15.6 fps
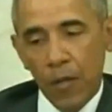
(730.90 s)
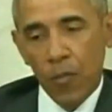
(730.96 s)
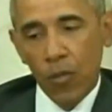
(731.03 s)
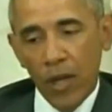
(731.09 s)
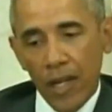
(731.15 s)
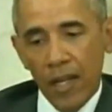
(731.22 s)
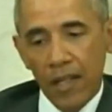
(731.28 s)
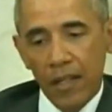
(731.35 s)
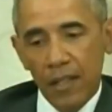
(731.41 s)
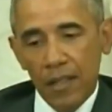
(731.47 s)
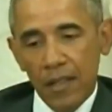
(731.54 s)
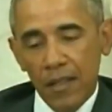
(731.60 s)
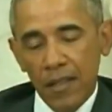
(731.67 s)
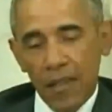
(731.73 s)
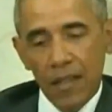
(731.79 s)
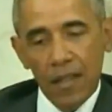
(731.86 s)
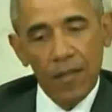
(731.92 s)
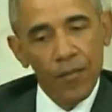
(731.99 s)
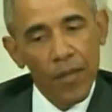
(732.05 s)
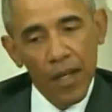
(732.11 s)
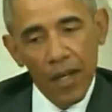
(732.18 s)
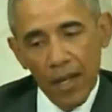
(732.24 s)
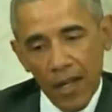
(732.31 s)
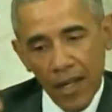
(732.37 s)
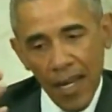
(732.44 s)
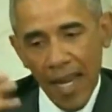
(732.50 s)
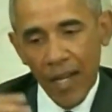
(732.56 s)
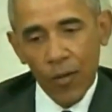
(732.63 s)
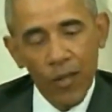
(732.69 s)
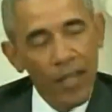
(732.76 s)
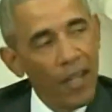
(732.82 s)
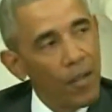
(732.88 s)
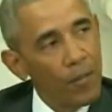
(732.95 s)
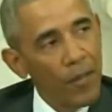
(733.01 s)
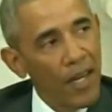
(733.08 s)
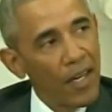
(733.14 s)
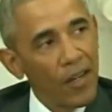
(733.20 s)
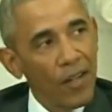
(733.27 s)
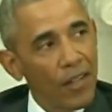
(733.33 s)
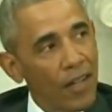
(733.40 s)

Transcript: when an angry young man on